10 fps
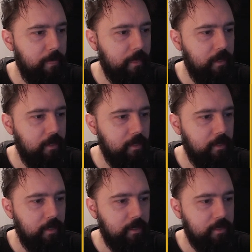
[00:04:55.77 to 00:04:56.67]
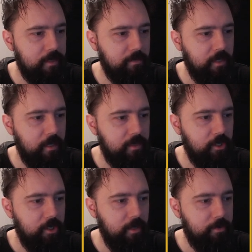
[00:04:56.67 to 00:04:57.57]
uh, like something like
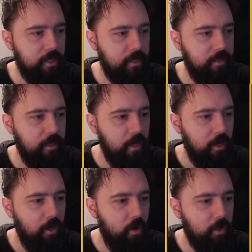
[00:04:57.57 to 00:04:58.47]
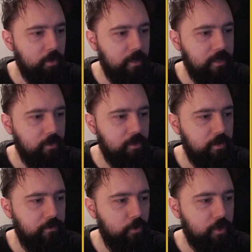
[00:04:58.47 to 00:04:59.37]
30% all the way down to
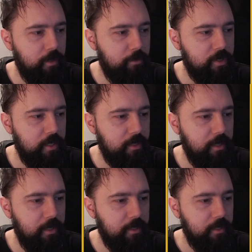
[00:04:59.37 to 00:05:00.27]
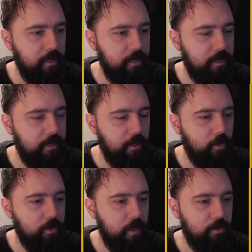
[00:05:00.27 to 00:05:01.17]
the 40% can it it can
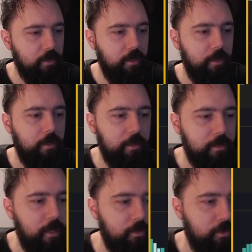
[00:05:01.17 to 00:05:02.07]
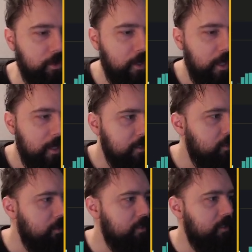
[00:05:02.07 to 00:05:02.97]
go down uh, down to.
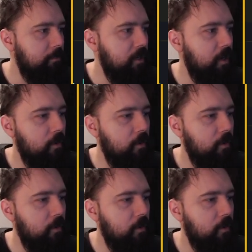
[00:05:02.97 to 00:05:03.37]
So some